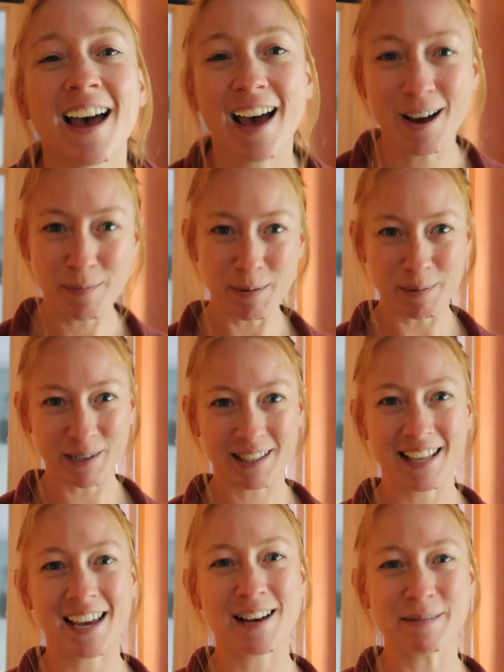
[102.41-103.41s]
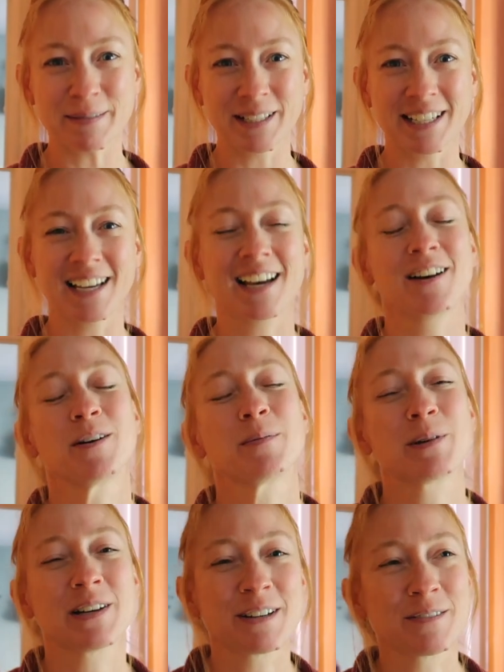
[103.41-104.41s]
Happy birthday, Emily. I hope
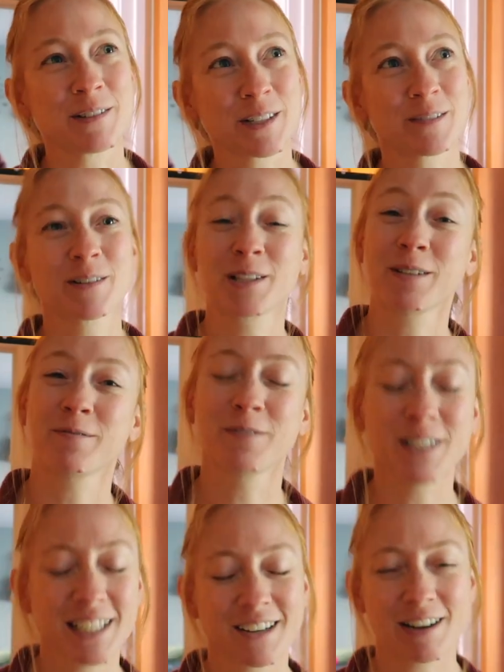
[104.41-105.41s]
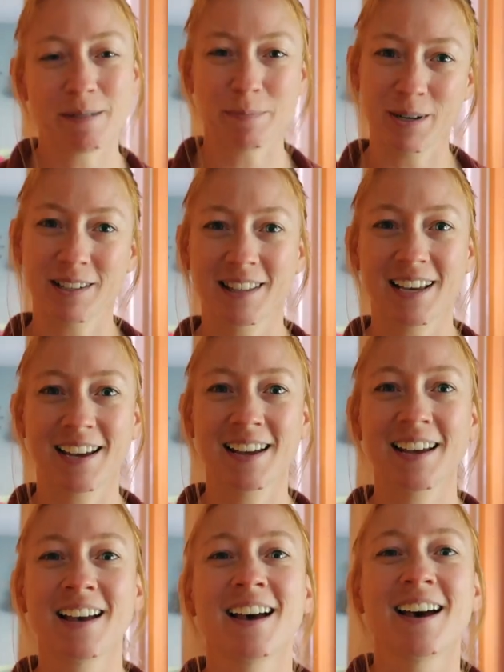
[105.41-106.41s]
you had a really, really, really great birthday.